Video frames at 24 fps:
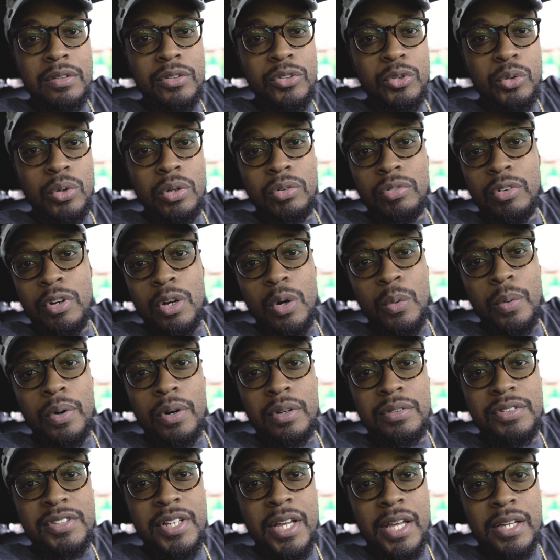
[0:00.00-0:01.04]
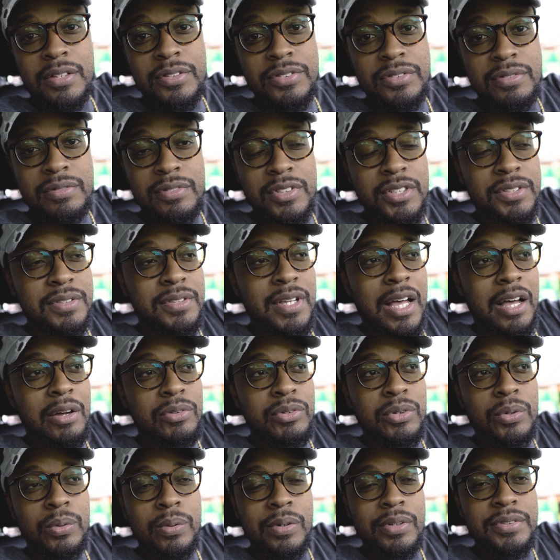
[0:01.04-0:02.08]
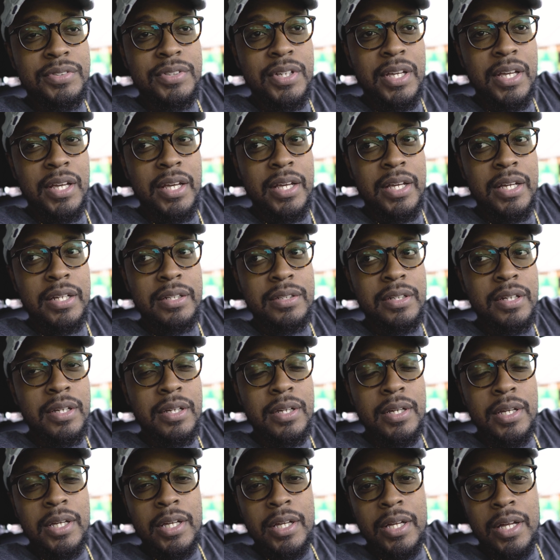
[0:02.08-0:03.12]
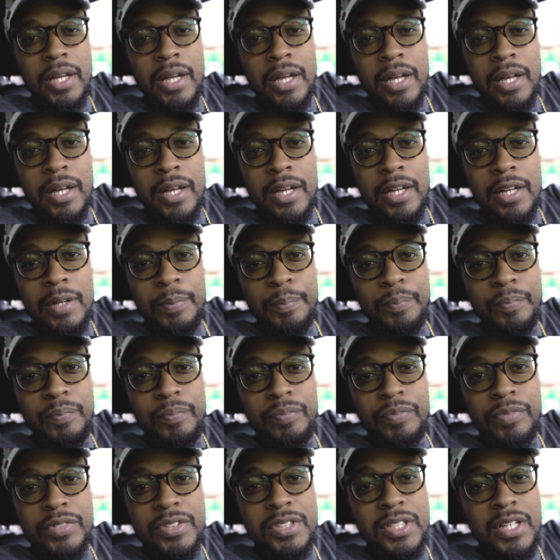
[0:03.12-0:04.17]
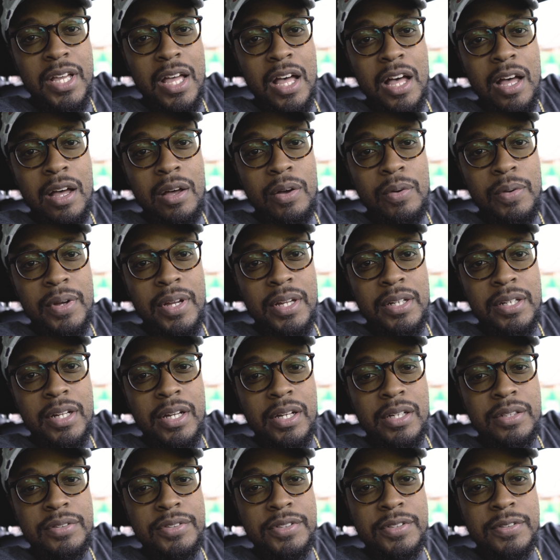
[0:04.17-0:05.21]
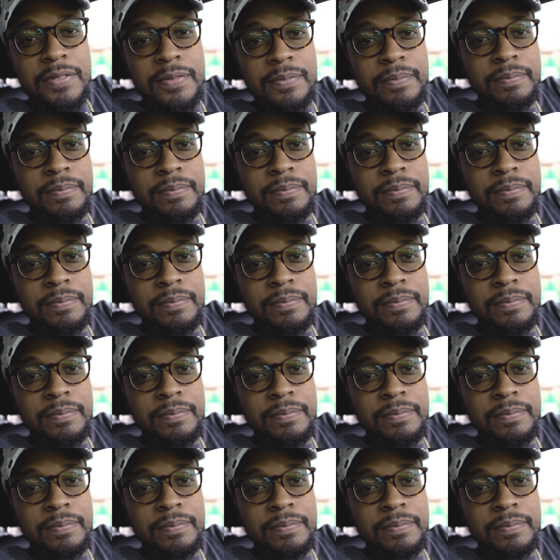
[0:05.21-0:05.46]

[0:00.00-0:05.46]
do a real world test, just outdoors, and see how it does.